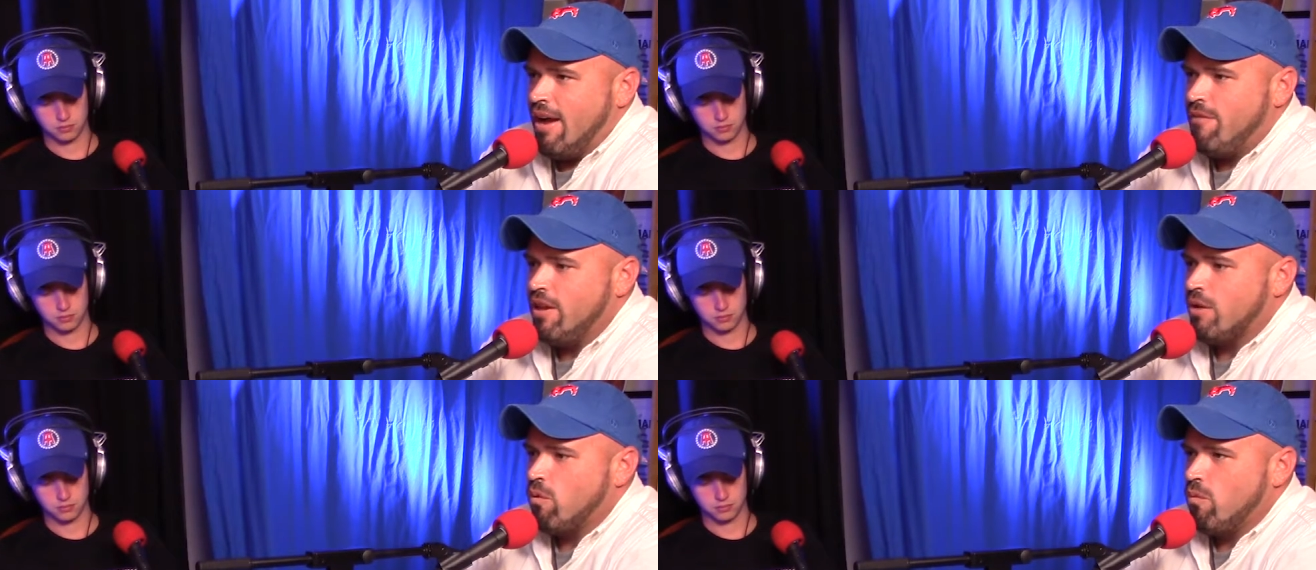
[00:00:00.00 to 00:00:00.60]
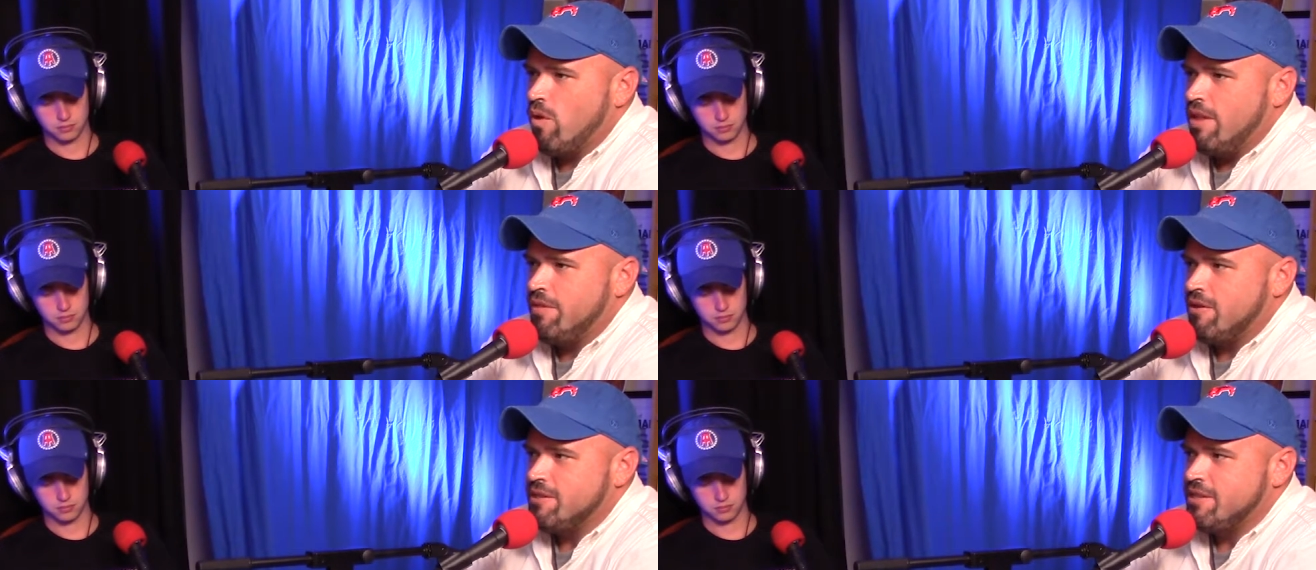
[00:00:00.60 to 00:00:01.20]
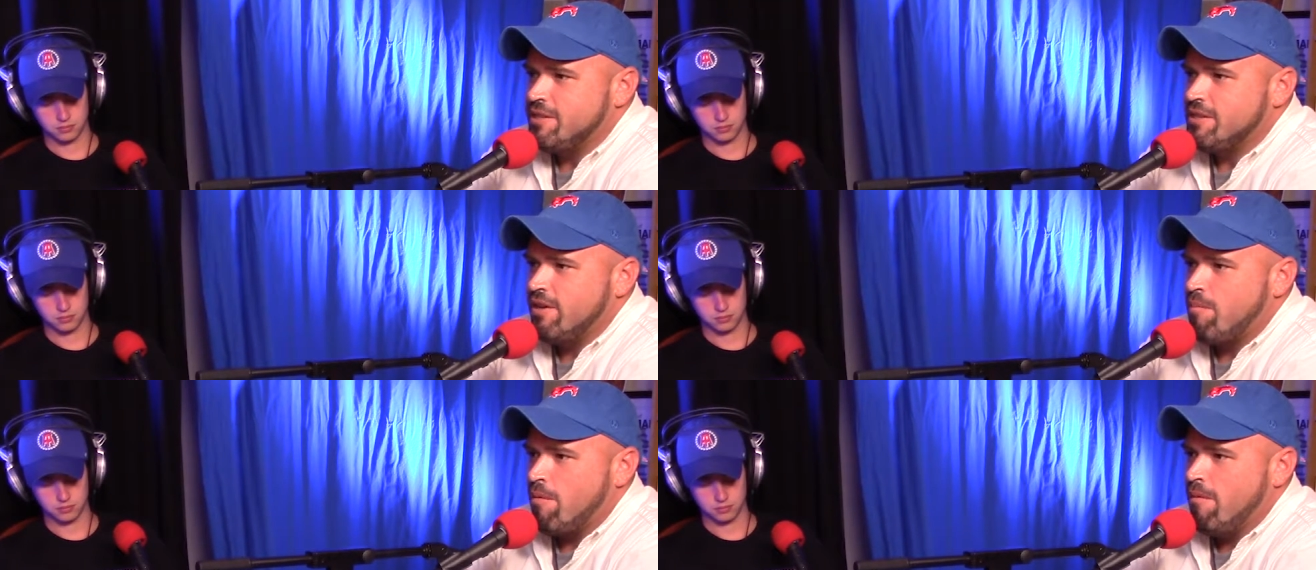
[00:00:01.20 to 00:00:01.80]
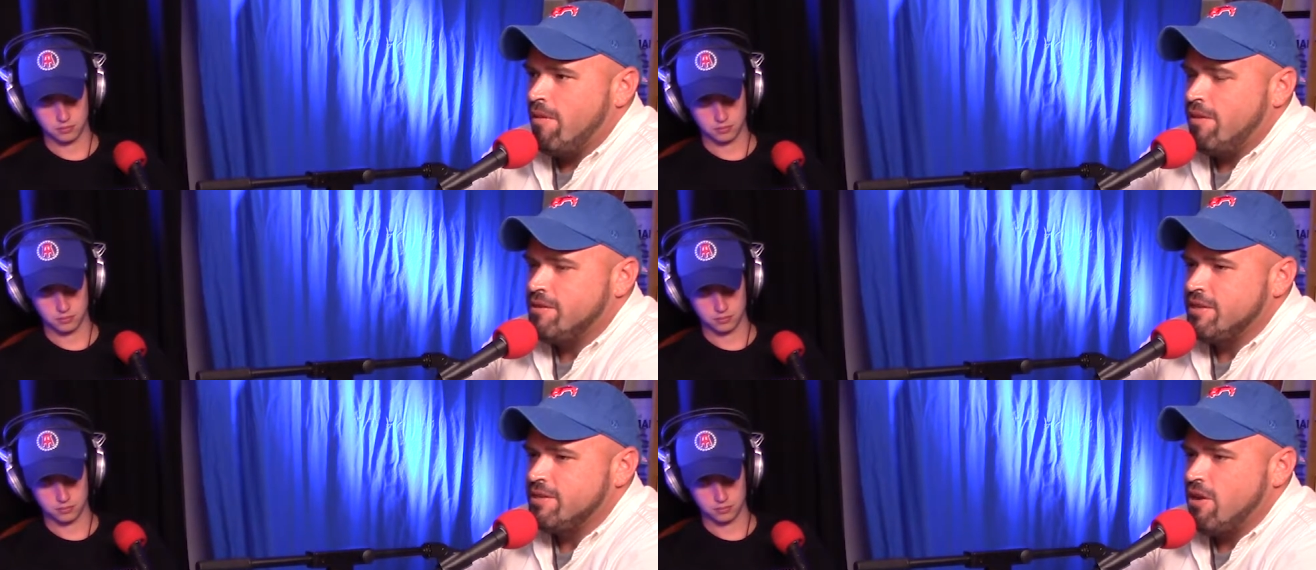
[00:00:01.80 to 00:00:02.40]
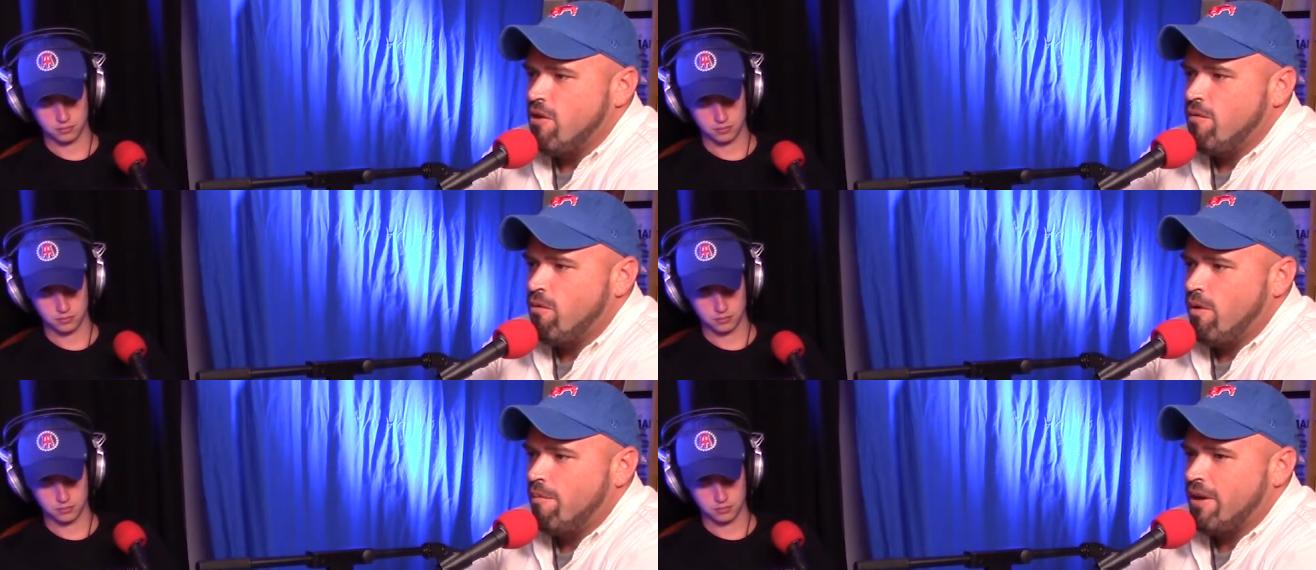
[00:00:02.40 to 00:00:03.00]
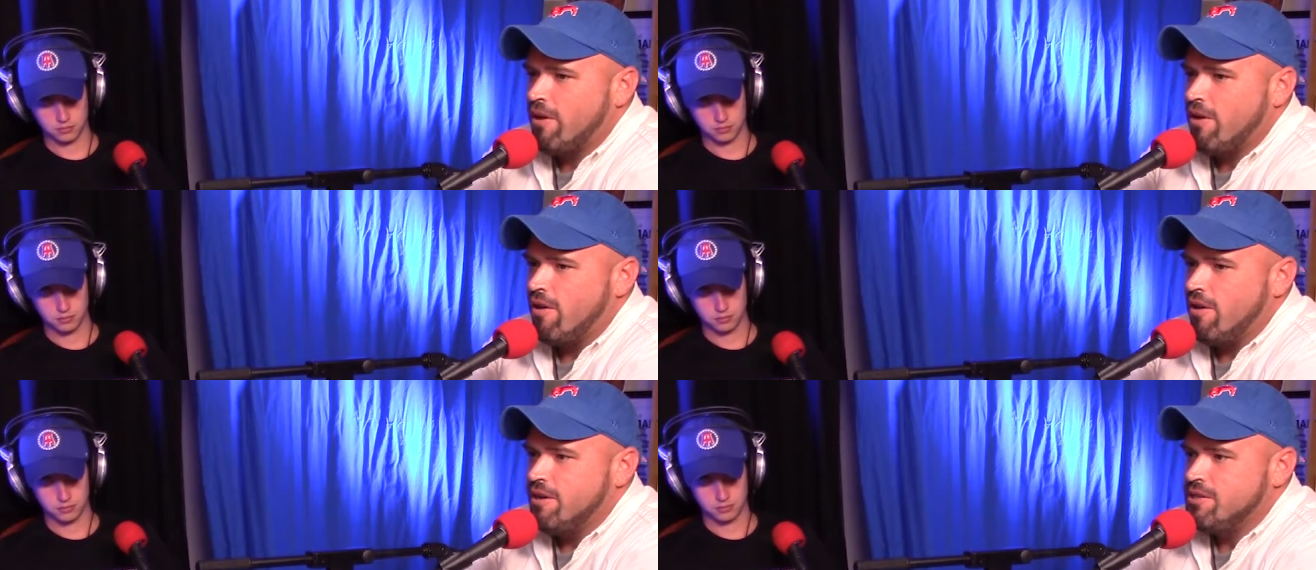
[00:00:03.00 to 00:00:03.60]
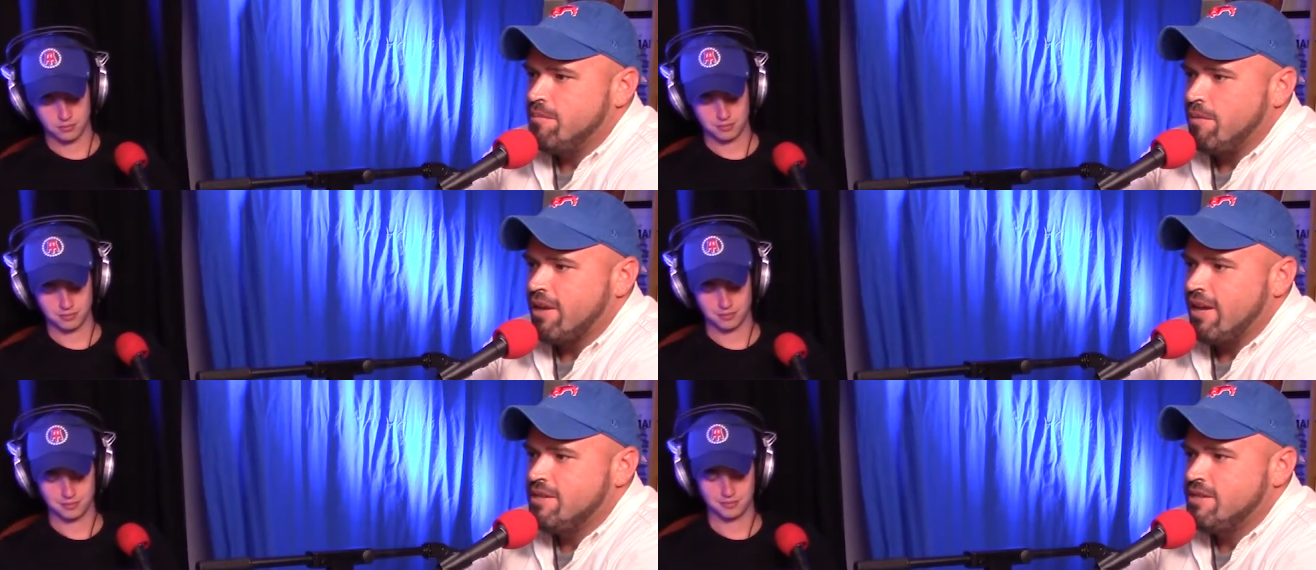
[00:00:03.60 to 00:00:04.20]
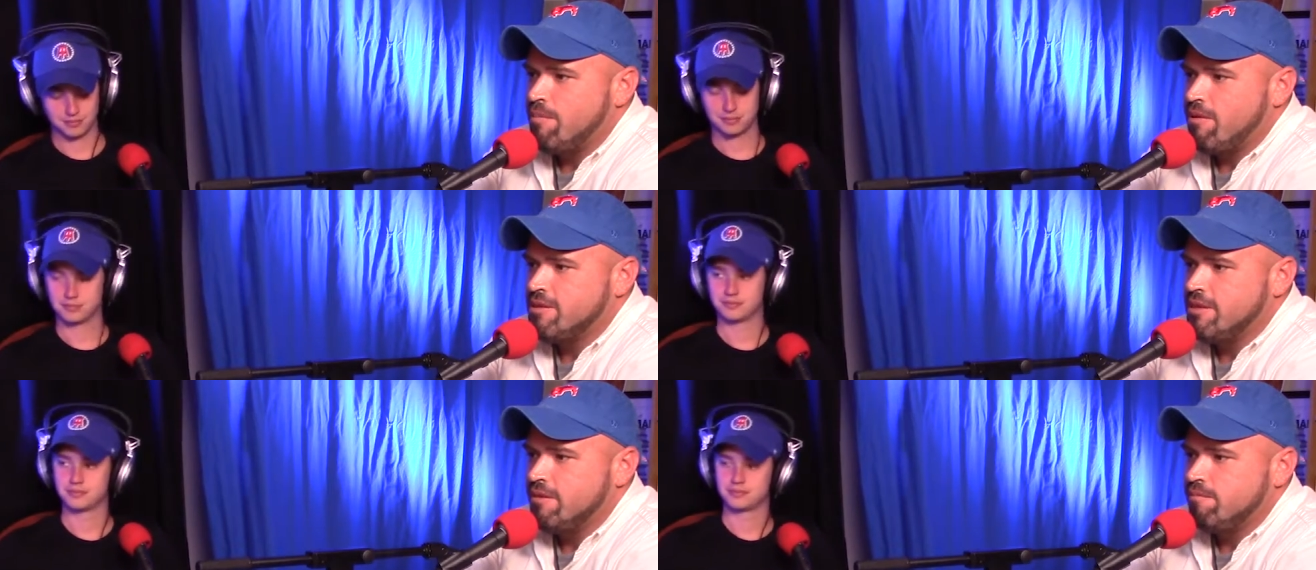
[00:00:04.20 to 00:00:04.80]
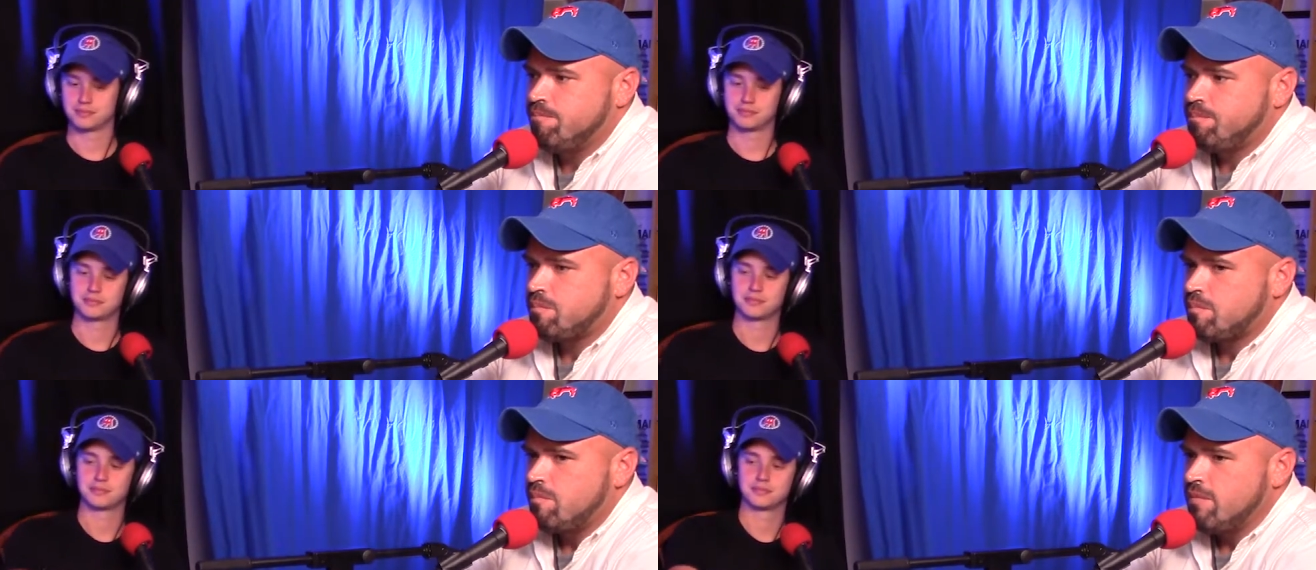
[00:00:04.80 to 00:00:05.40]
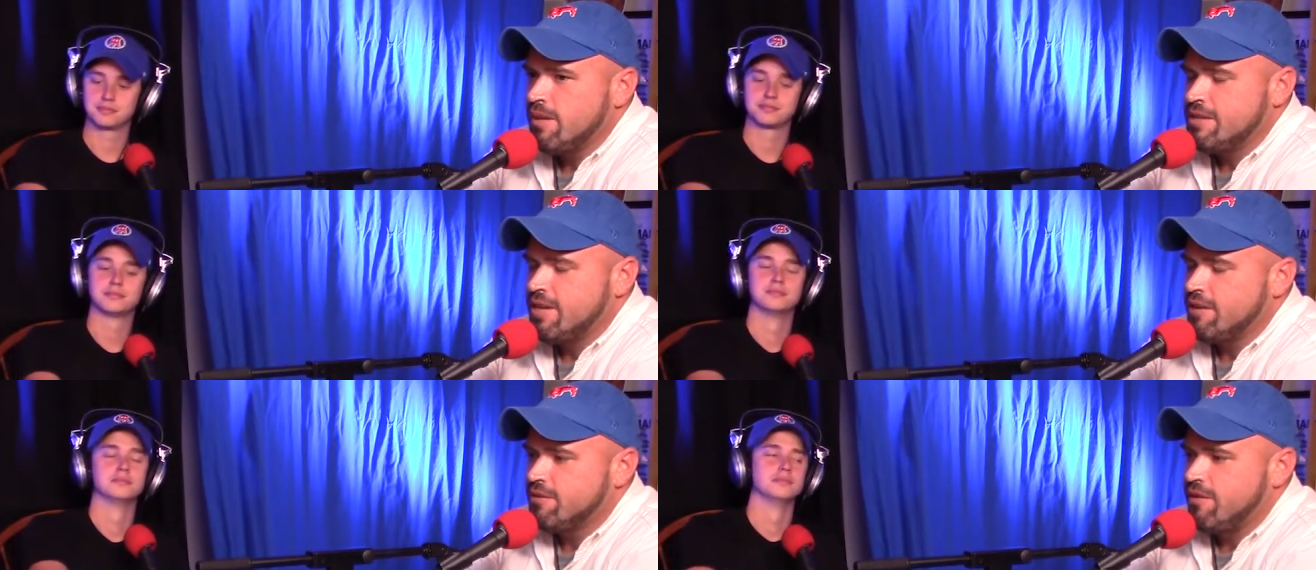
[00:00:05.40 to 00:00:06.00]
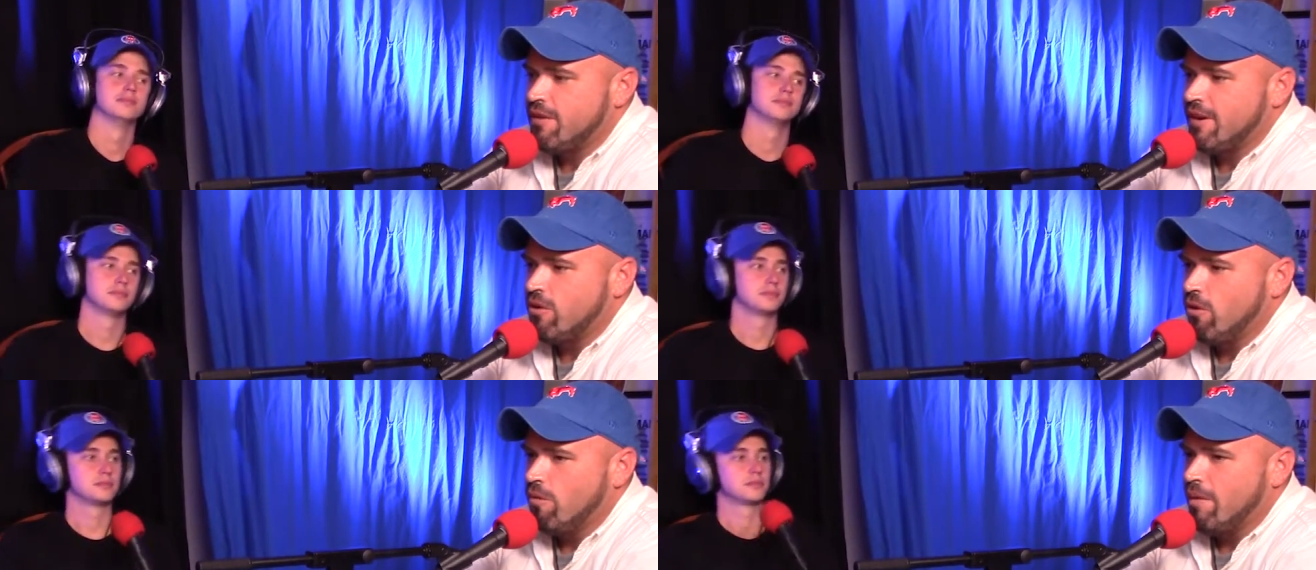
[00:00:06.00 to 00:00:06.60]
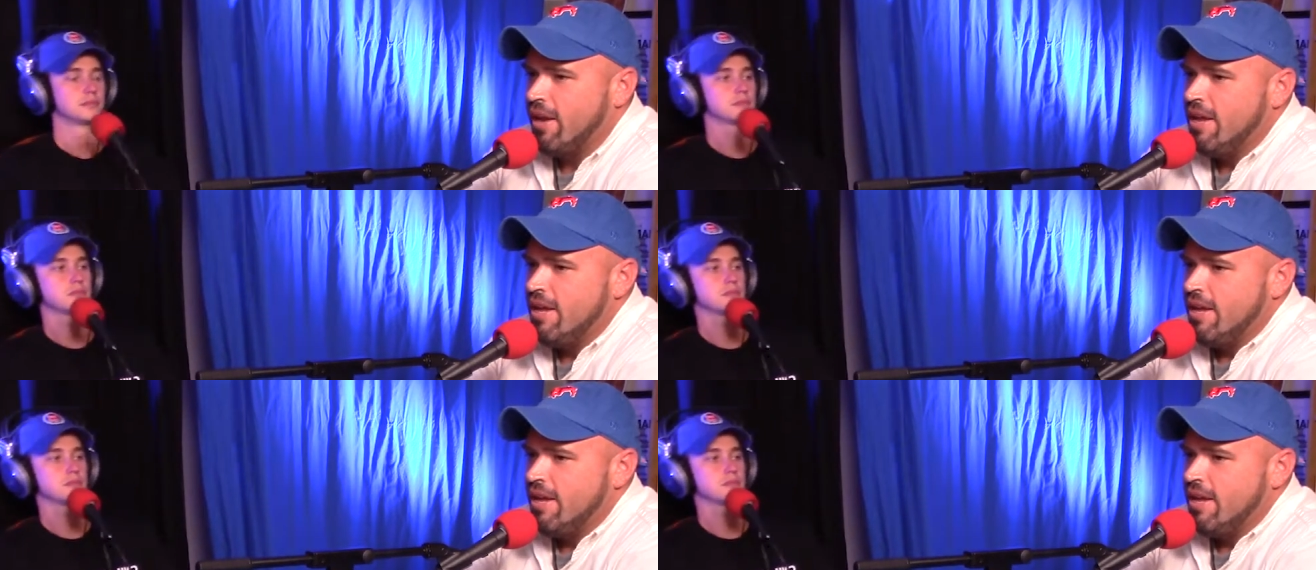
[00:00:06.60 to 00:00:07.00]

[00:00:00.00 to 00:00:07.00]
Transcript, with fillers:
Speaker 1: I feel like we're there's this there's this overwhelming urge because the person. This sounds very cold, but